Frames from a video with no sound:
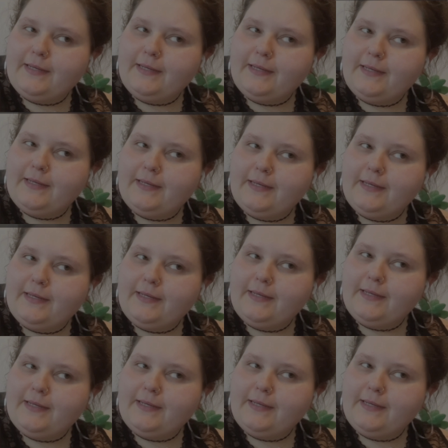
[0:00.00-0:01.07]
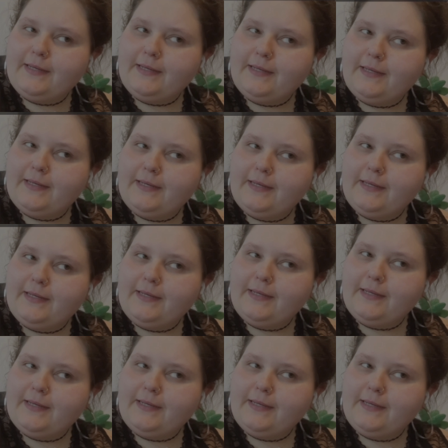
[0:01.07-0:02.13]

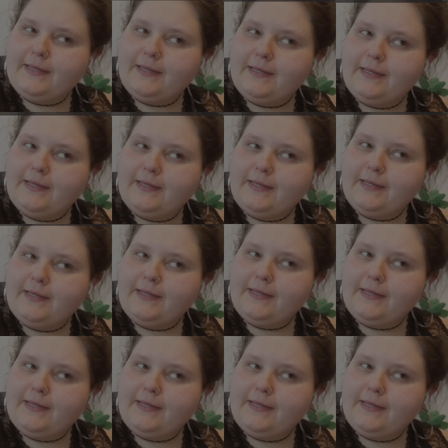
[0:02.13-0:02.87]
(no one is talking)